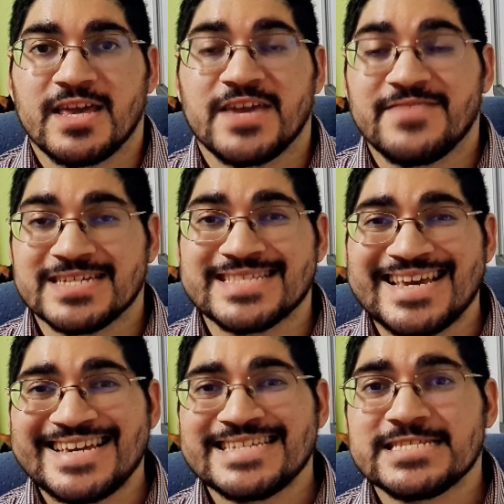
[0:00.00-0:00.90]
If
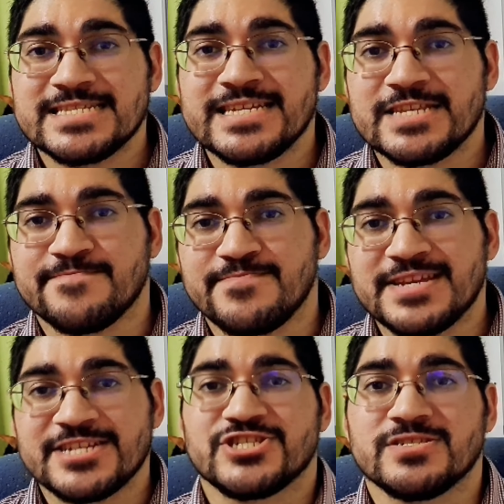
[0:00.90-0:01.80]
there's ST
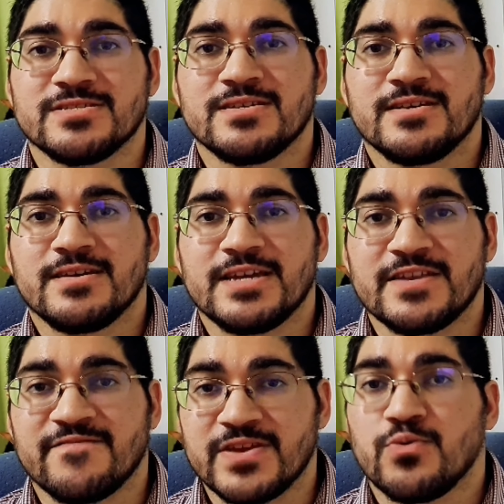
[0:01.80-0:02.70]
depression
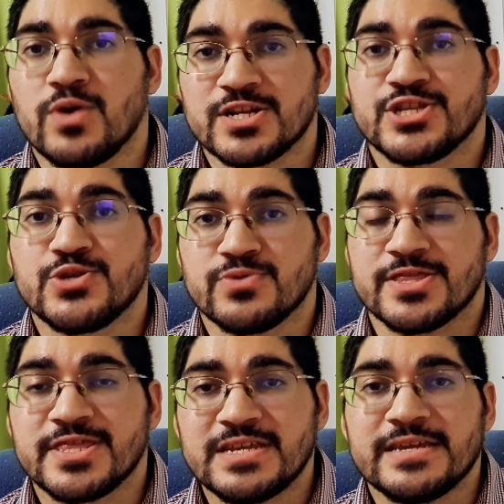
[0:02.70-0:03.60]
in V1, 2,
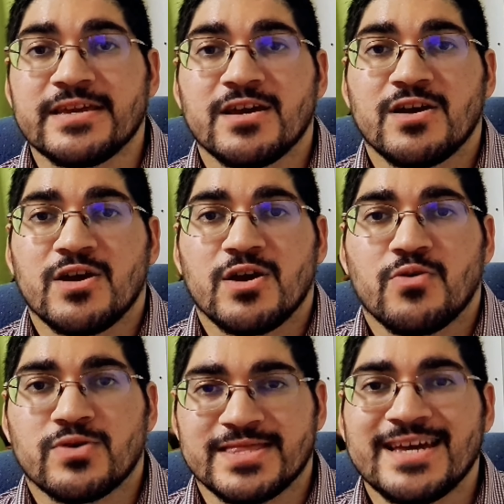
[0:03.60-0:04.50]
and 3,
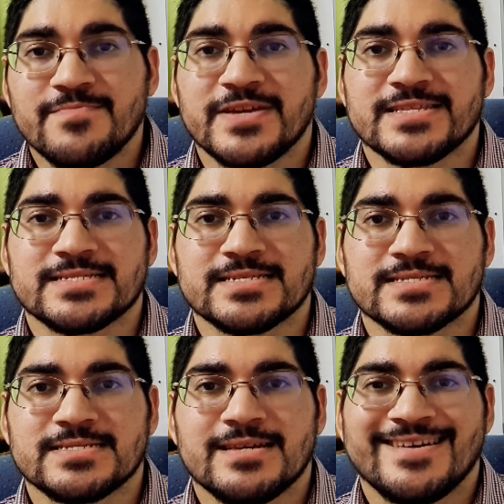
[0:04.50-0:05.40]
what that means
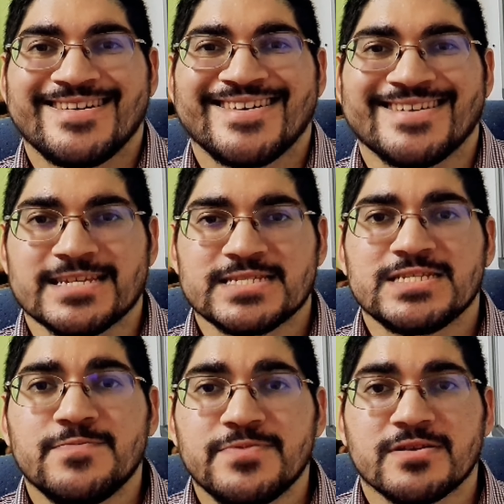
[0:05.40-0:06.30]
is
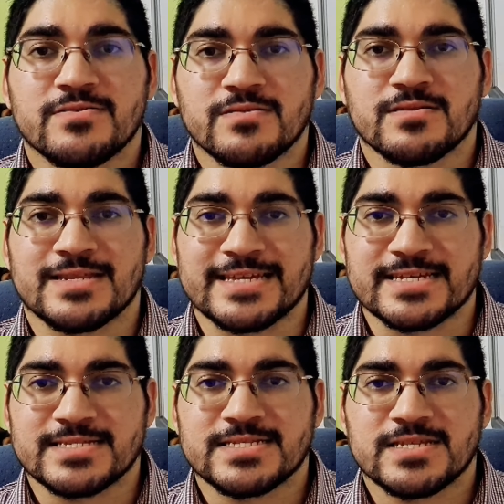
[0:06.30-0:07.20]
reciprocal
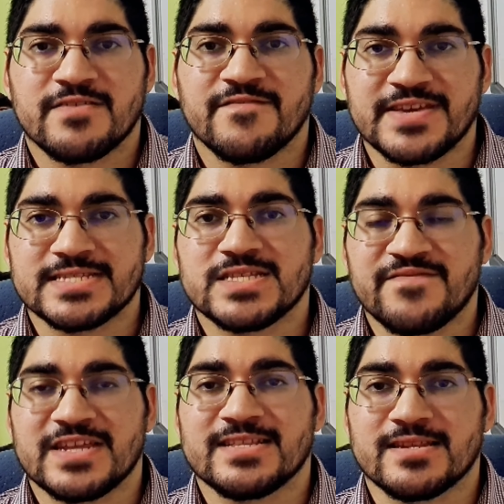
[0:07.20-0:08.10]
leads
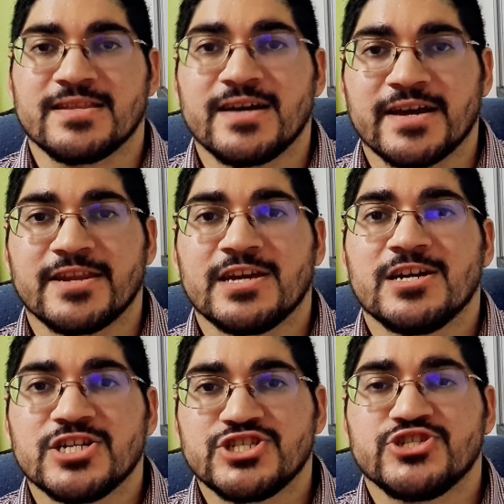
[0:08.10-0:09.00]
V7, 8, and 9
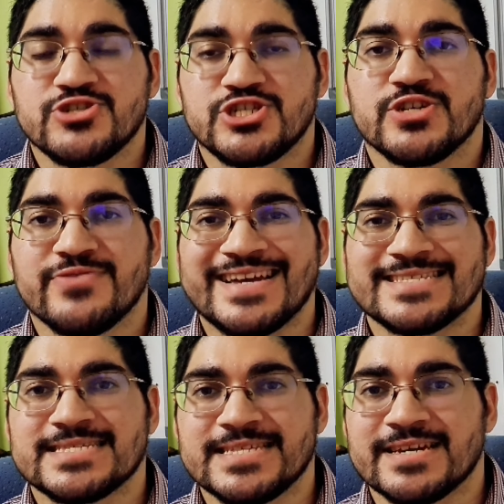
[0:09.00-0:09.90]
should show
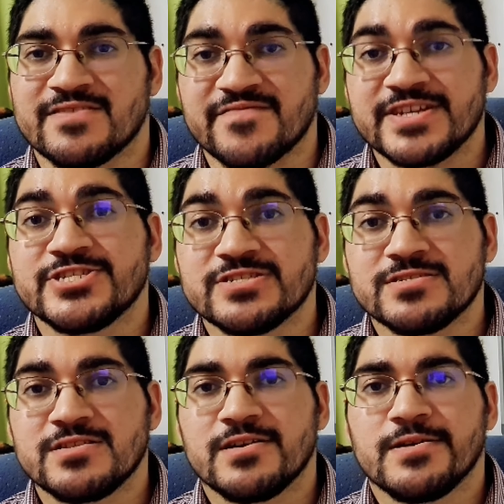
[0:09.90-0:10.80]
ST
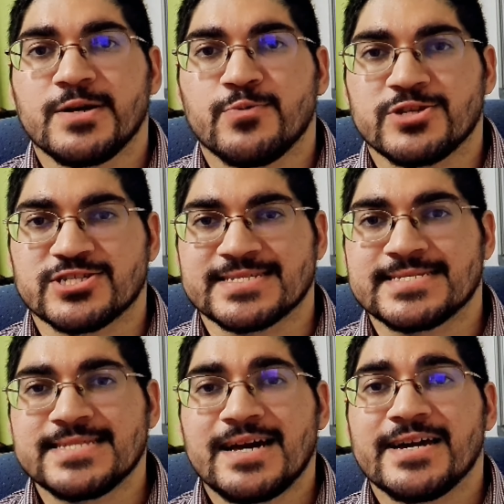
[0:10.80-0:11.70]
elevation, which is a
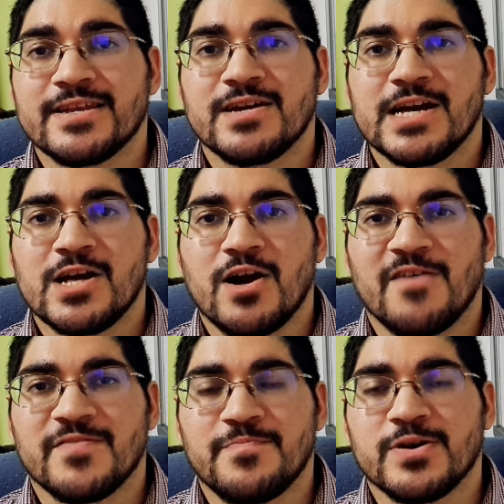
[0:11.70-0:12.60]
sign
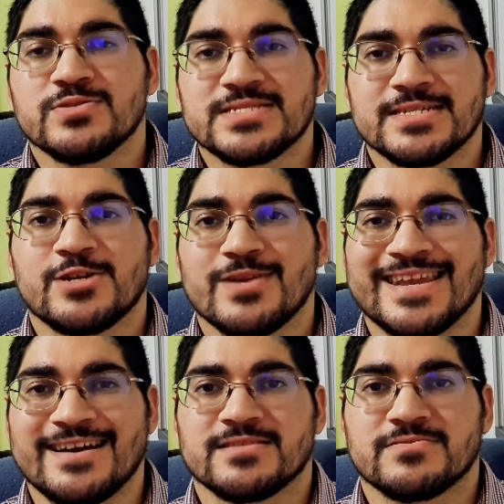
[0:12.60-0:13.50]
of a
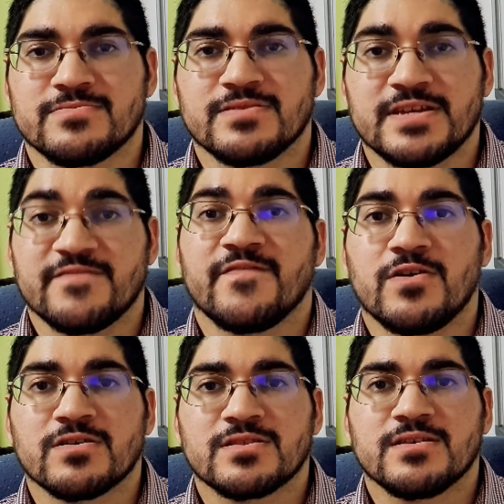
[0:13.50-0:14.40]
posterolateral
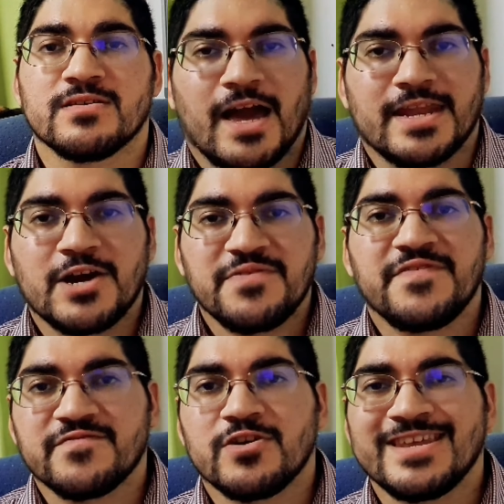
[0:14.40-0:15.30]
infarct. And now
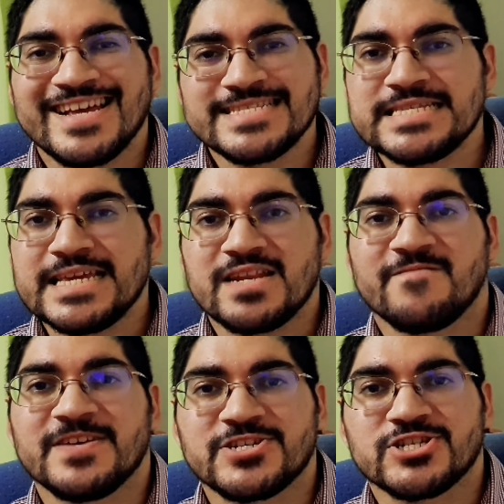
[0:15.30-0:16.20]
if you've got ST
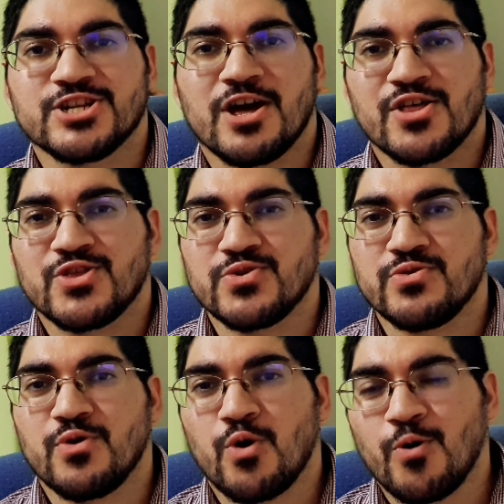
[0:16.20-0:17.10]
elevation
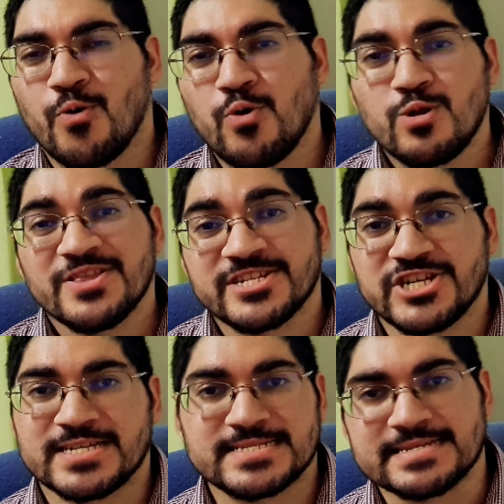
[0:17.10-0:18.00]
through all the
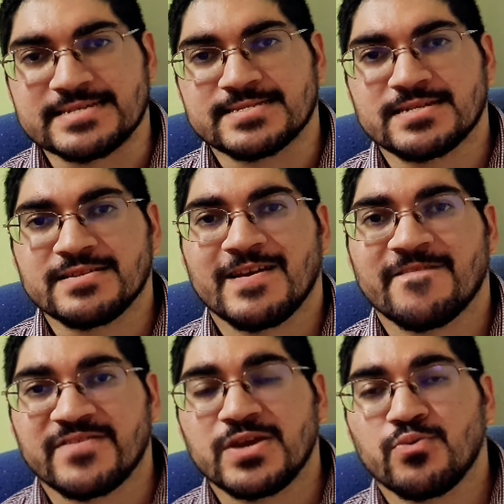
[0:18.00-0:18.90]
chest leads, right,
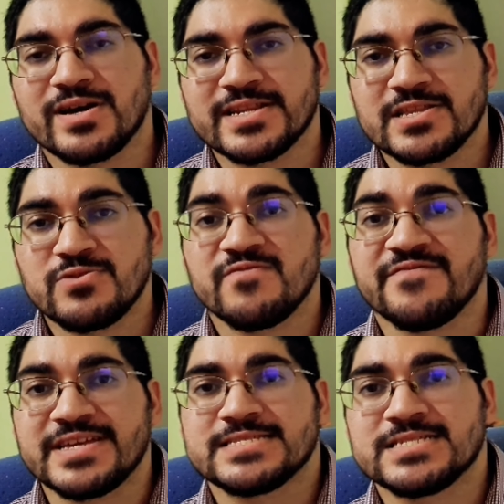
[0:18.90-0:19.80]
V1 to
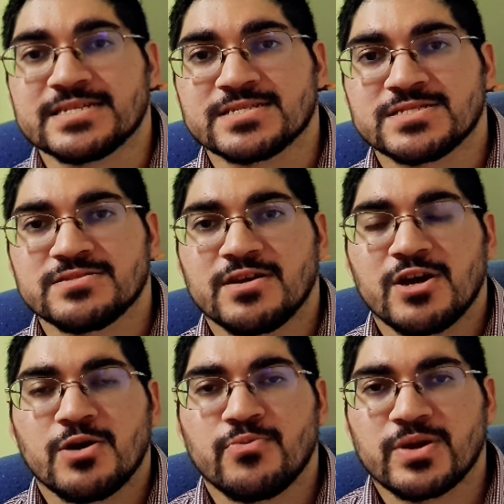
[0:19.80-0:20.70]
V6,
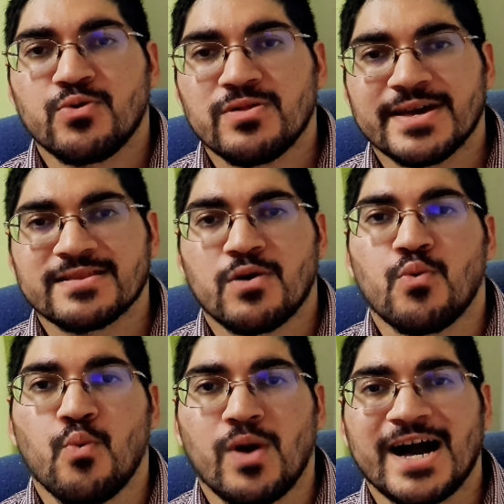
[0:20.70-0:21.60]
we call that a
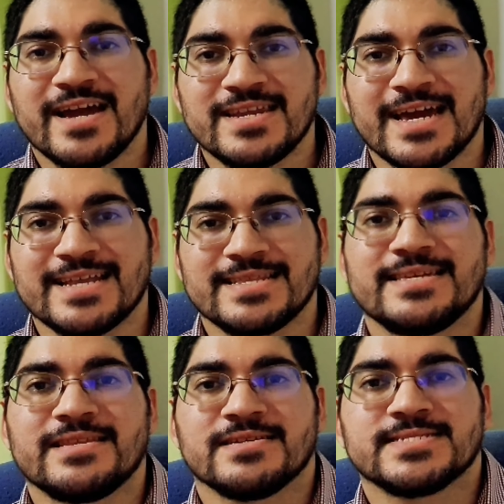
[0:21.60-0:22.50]
wide
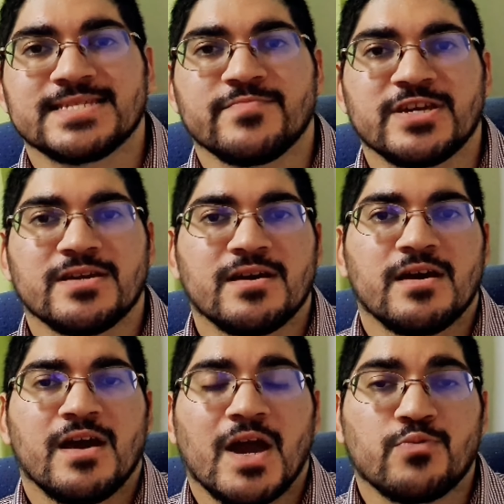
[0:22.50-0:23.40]
anterior STEMI.
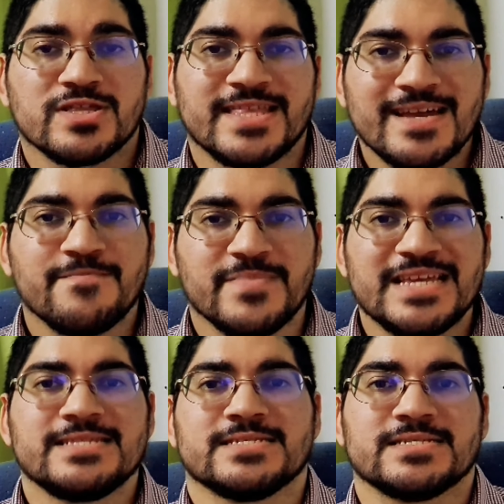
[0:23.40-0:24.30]
And what that
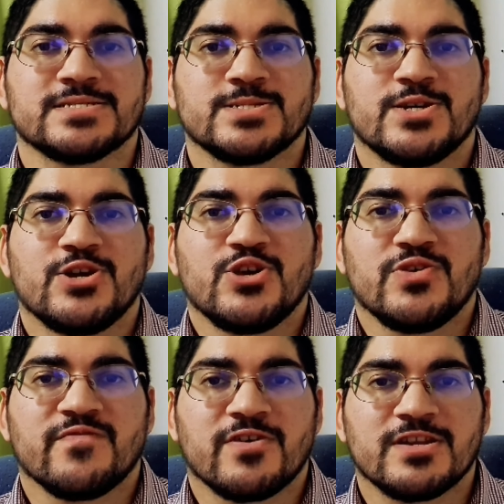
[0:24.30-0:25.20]
means is
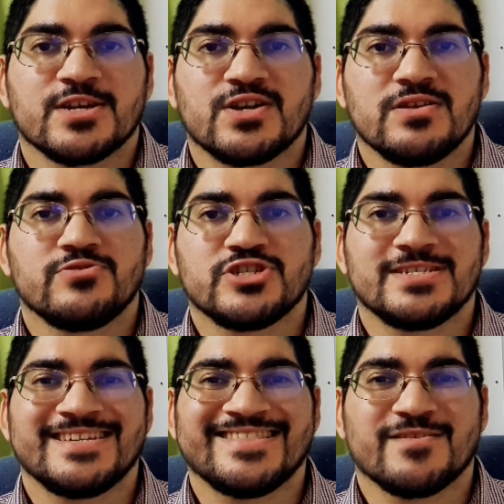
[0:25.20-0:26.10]
you've got an
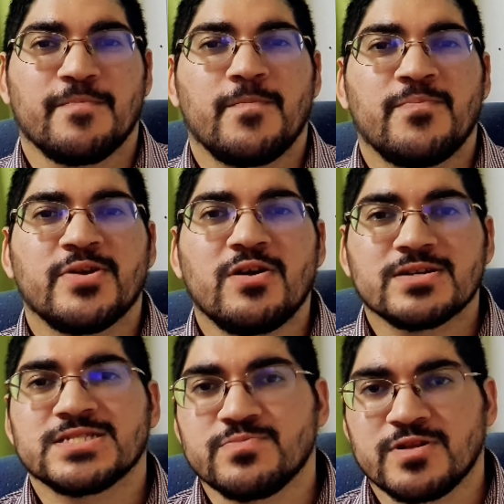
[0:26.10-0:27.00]
occlusion in the
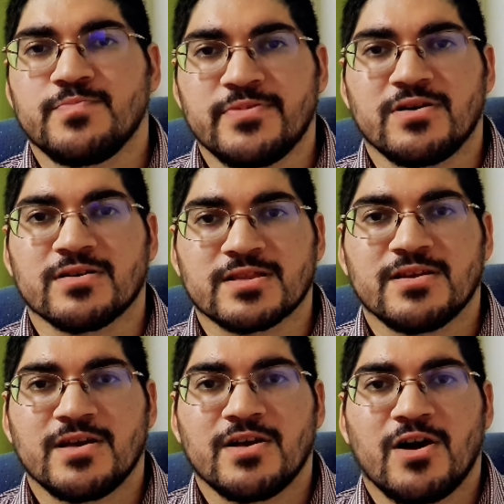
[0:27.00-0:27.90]
proximal part
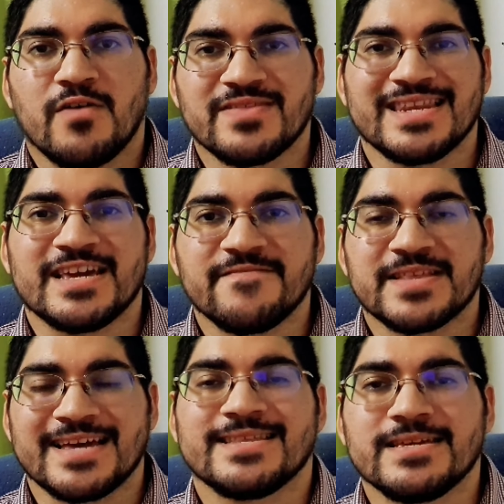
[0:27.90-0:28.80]
of the
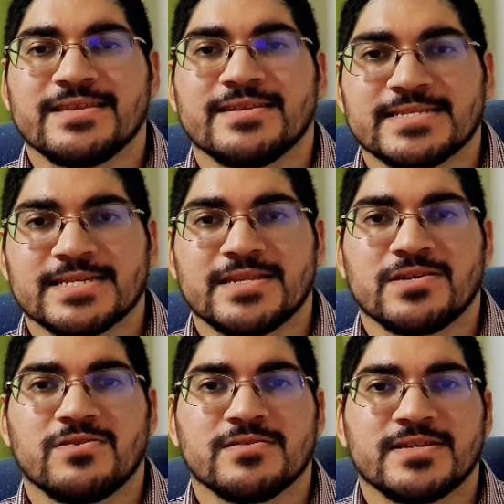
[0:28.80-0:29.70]
left anterior
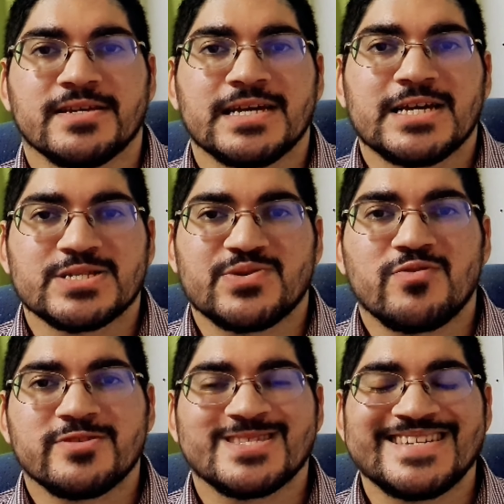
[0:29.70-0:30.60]
descending artery. So
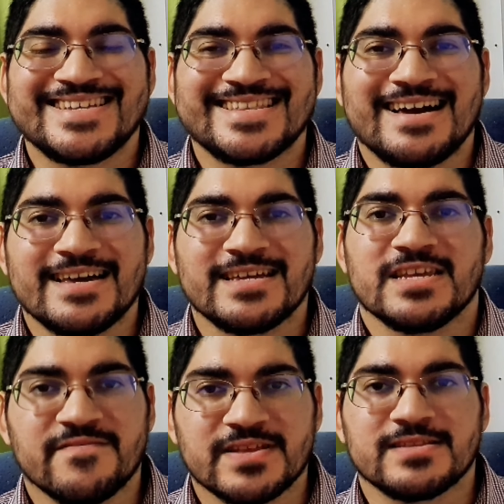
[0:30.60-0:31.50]
almost the entire
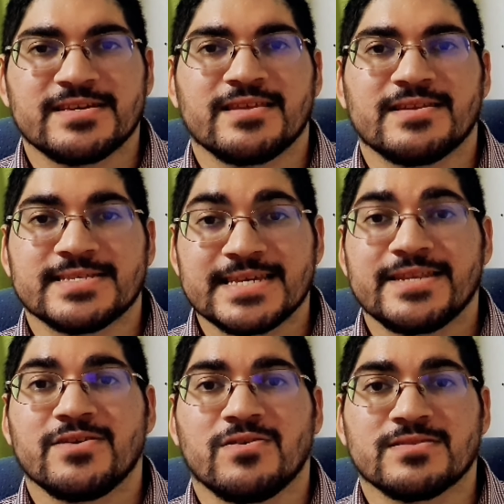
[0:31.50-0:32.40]
left anterior
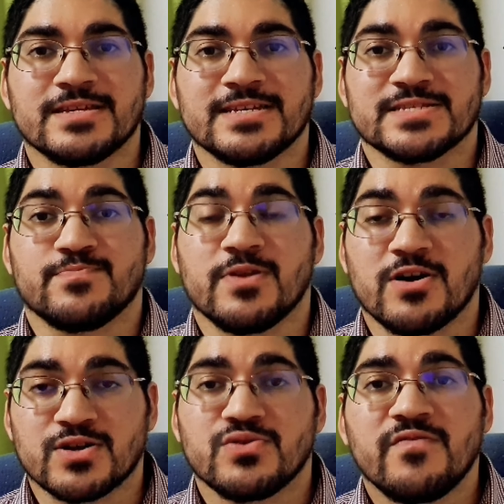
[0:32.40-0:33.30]
descending artery is
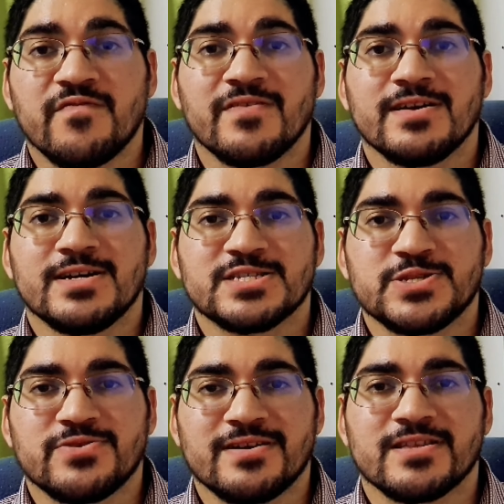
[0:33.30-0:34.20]
blocked off,
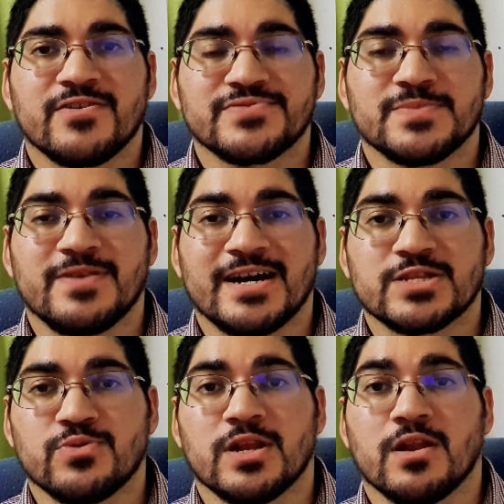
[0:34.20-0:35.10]
so you're cutting off
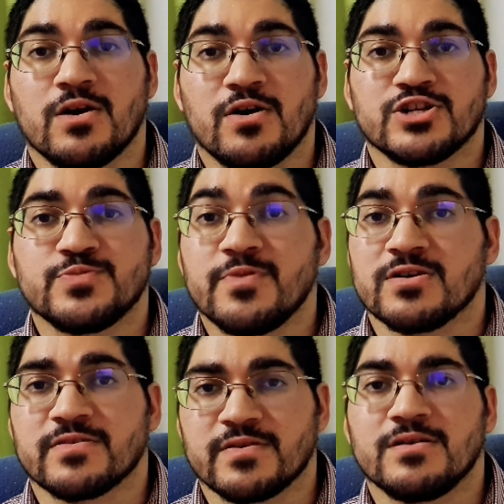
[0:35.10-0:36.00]
supply to a large
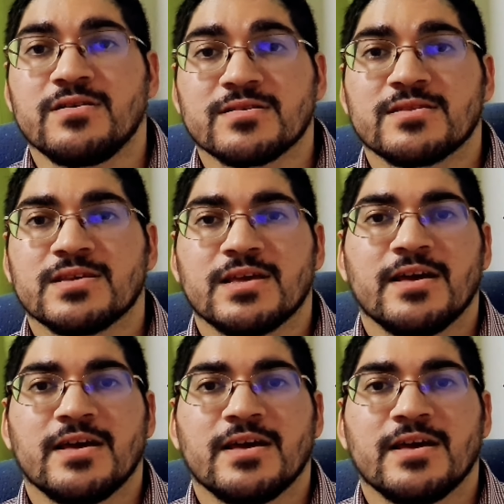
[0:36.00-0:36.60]
part of the heart.